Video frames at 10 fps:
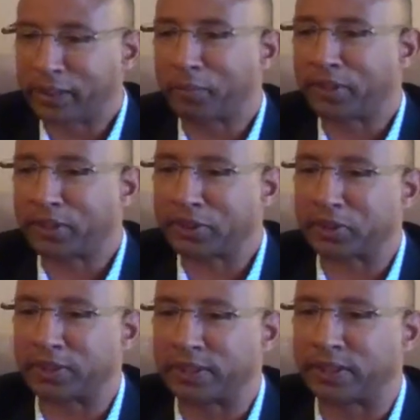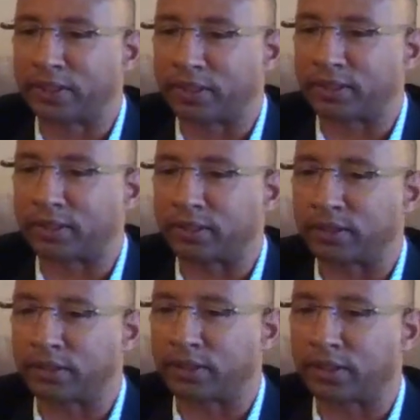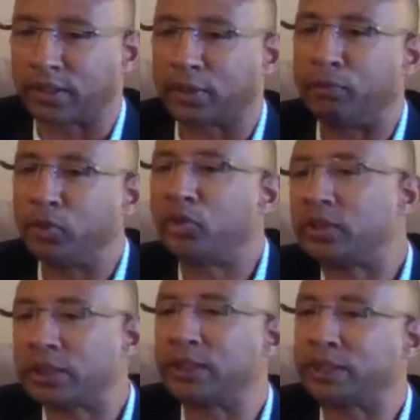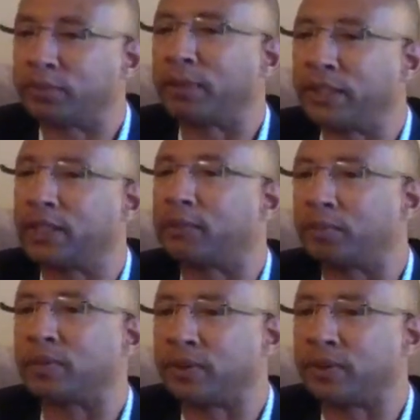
Yeah, because the community is made up,